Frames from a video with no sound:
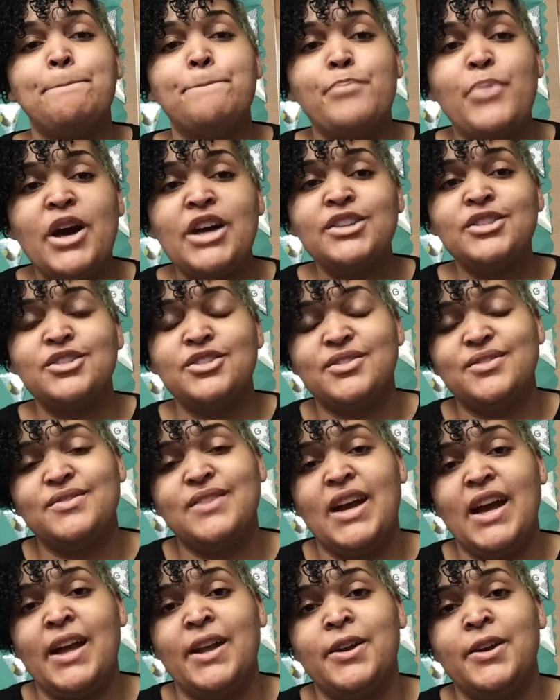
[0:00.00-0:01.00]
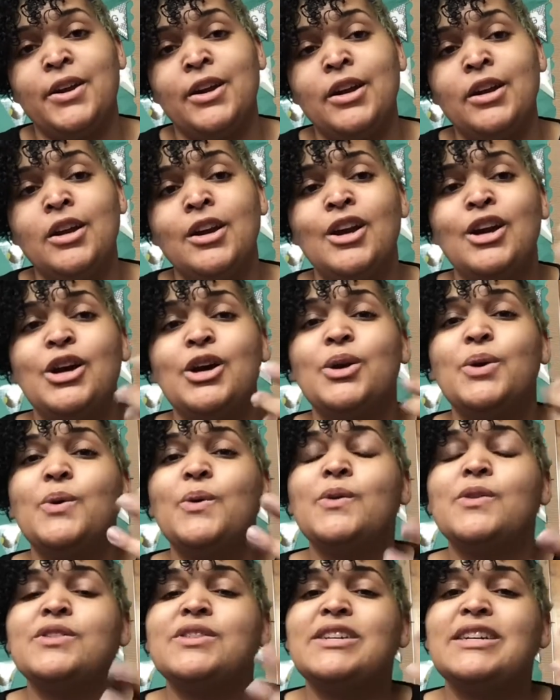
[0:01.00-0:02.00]
bus rider
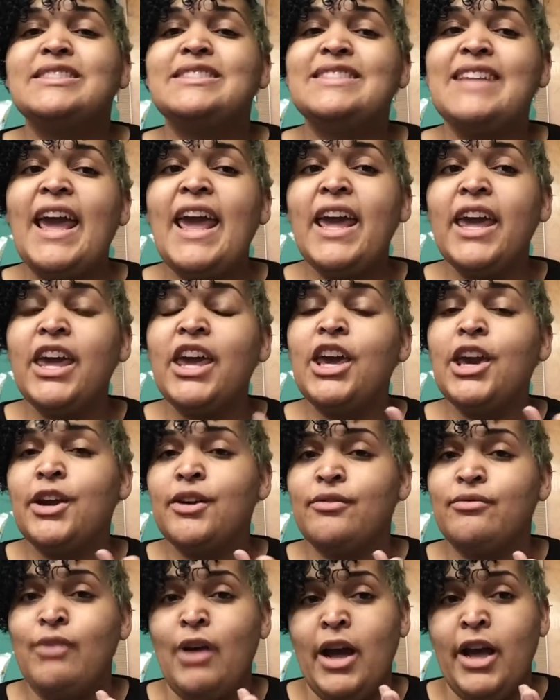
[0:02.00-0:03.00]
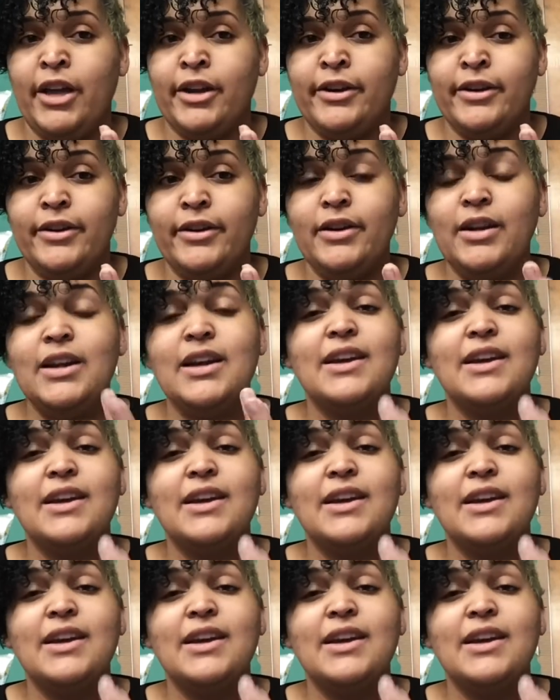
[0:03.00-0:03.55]
or a daycare rider,